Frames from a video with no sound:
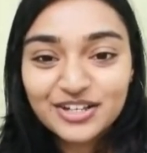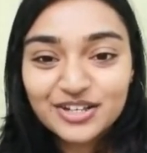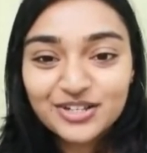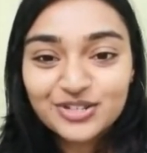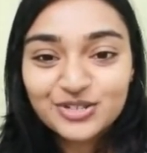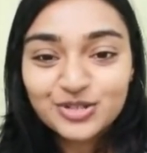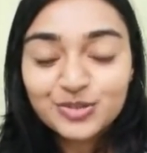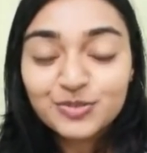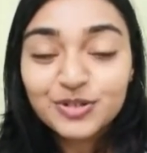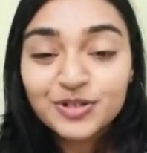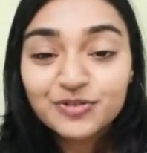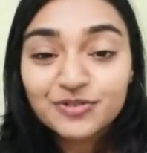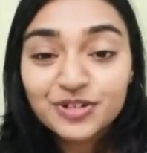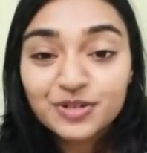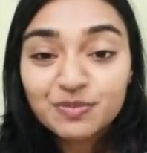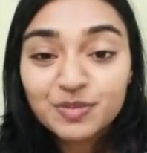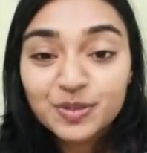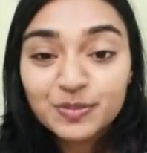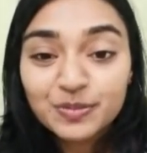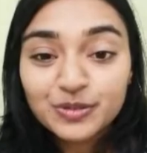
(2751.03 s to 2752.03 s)
So many fun
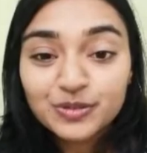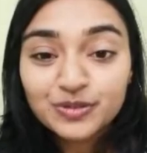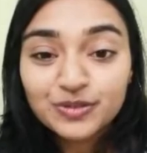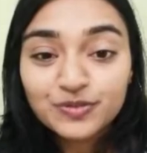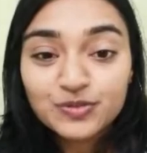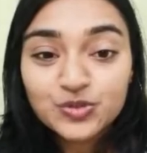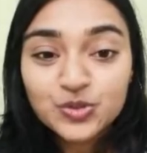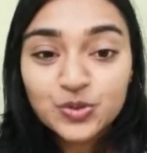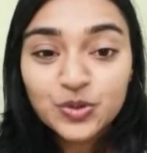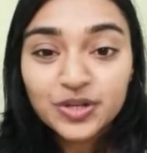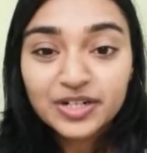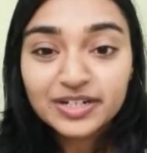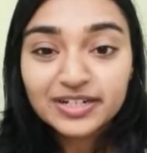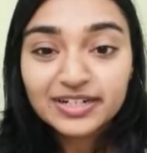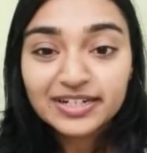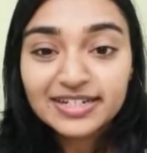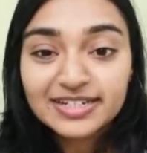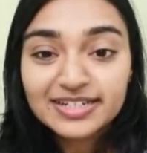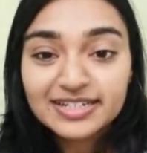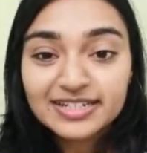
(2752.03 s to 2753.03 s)
people who have joined in.
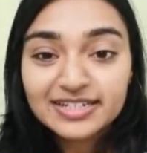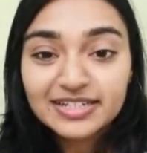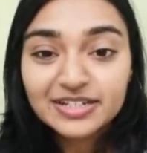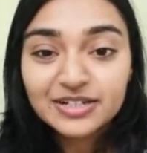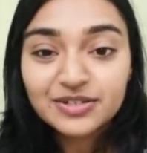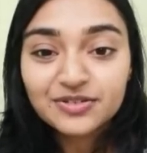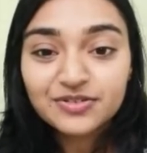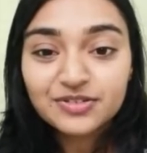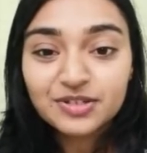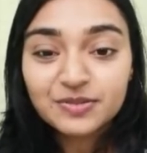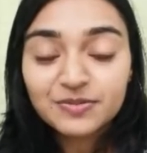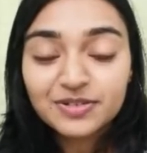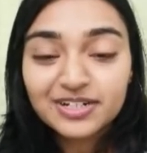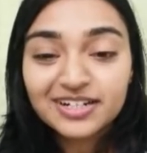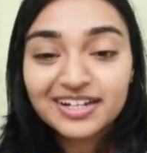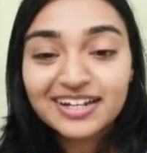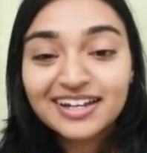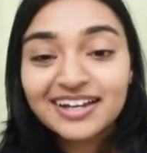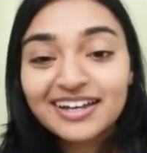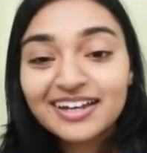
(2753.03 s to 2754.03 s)
Let's see if someone.
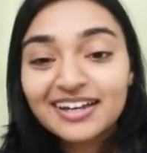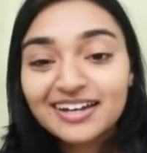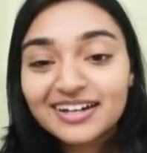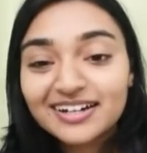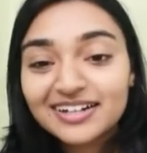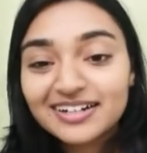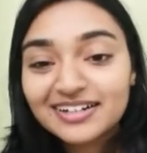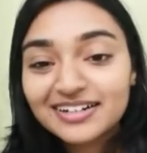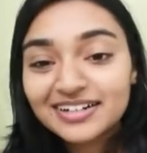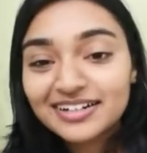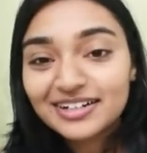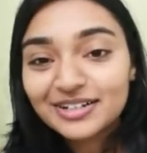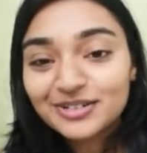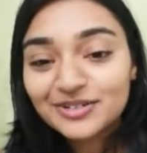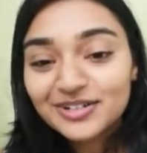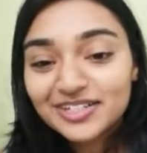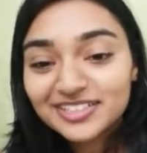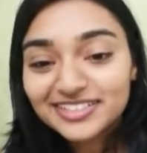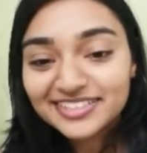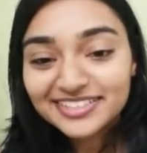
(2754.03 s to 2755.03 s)
Hello,
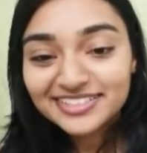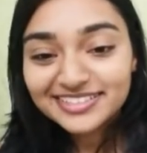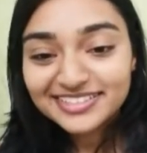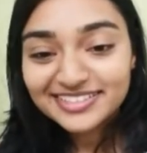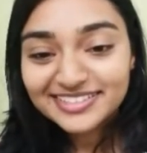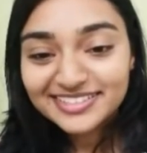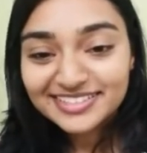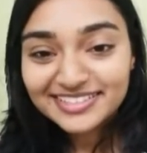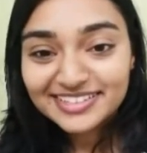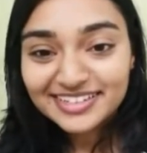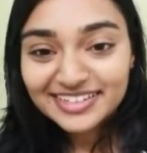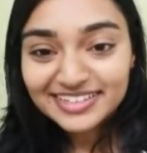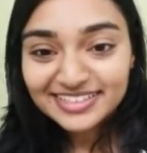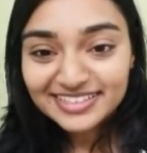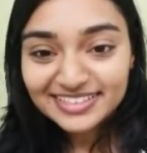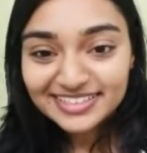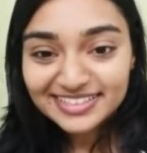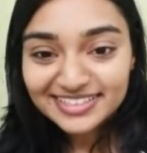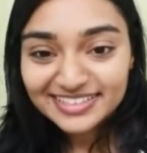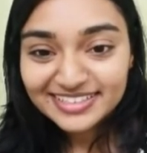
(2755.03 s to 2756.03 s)
Uncle. I
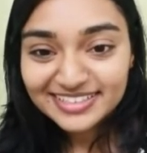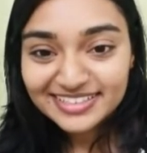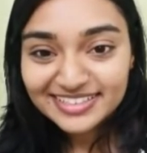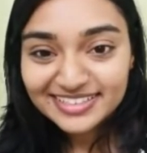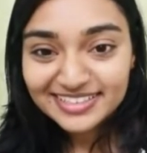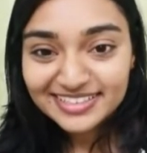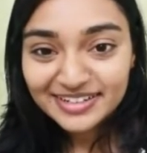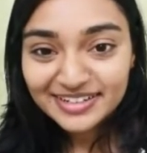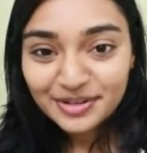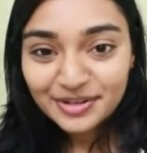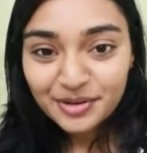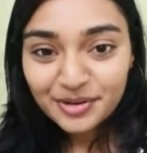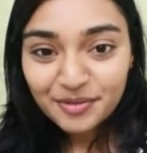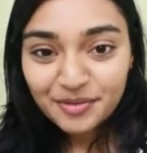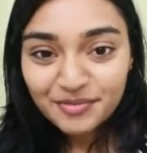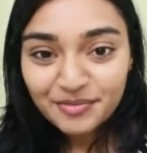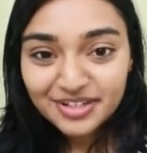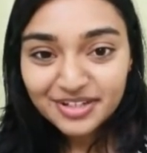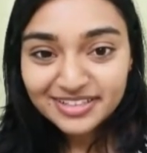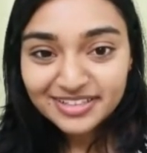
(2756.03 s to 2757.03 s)
see
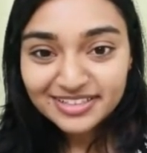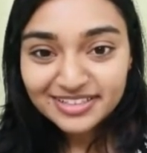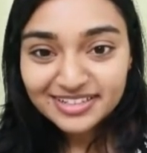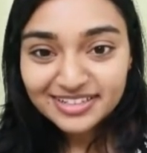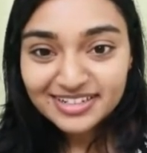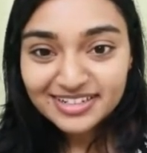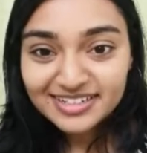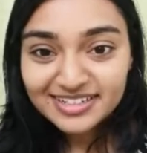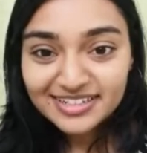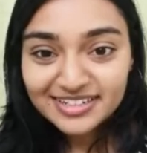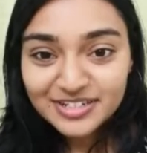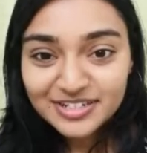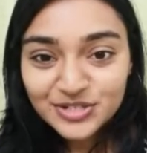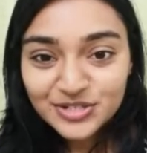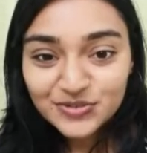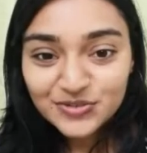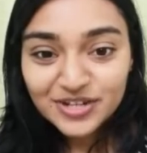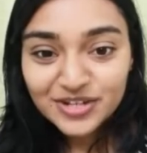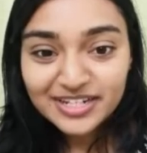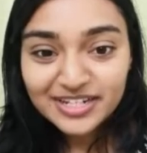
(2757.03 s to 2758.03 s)
Aditya Uncle as
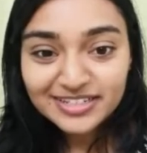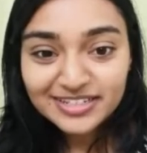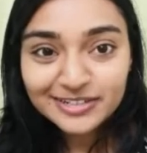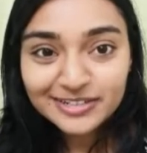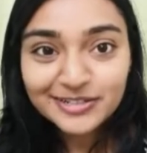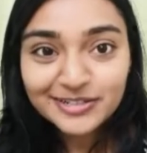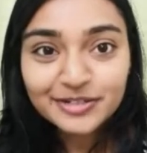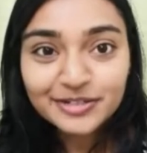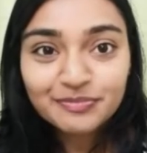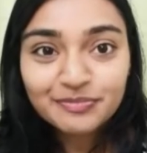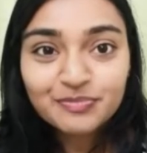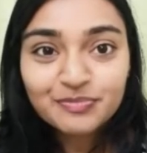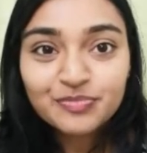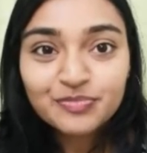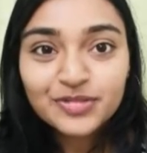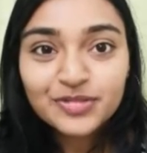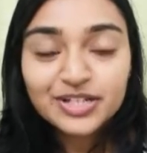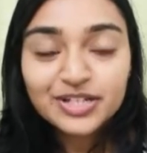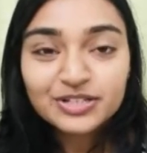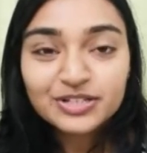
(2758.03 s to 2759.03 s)
well here.
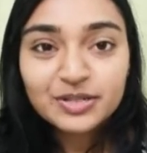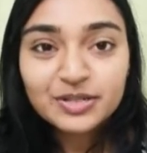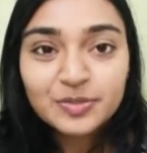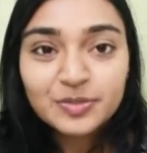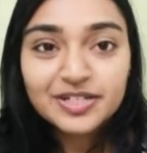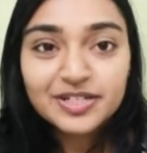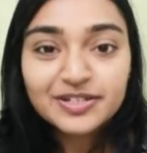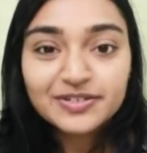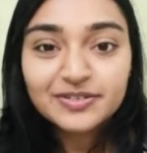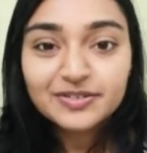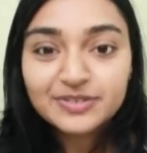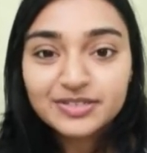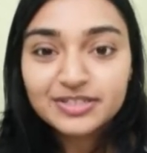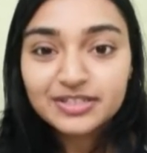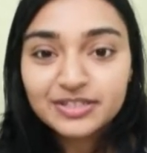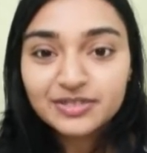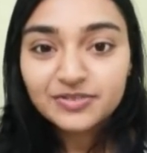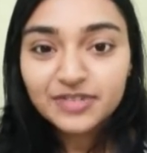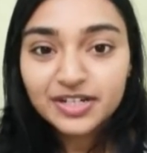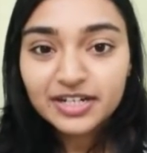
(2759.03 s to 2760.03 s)
So let me see
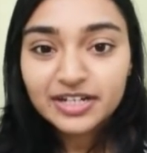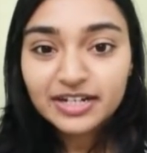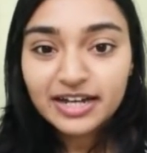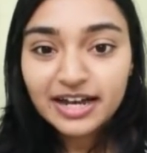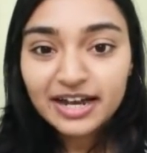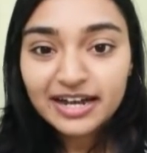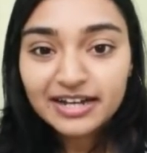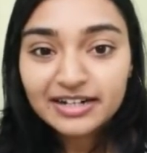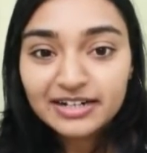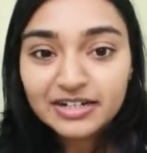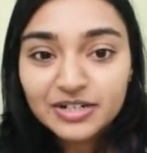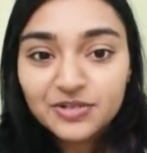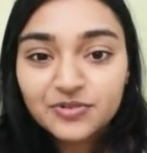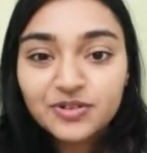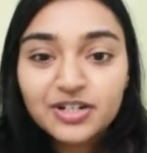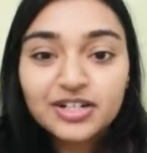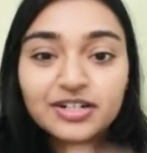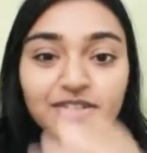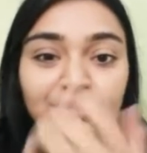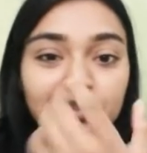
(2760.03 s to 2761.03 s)
if I can add anyone.